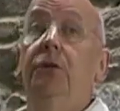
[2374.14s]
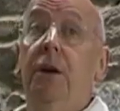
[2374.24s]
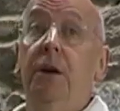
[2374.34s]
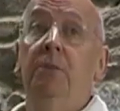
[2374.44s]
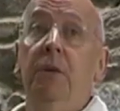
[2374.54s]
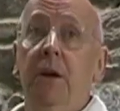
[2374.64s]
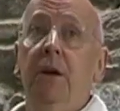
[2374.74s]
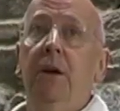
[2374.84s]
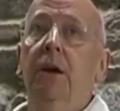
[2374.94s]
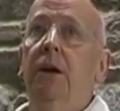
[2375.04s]
on time,
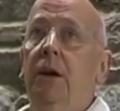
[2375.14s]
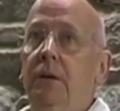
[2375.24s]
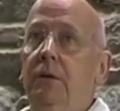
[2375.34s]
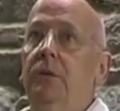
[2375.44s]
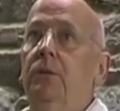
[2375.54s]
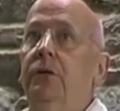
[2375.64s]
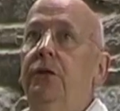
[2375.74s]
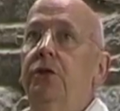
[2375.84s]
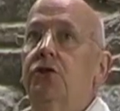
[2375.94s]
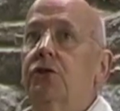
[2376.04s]
and we'll
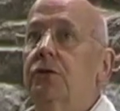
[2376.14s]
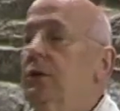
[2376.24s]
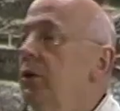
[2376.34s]
finish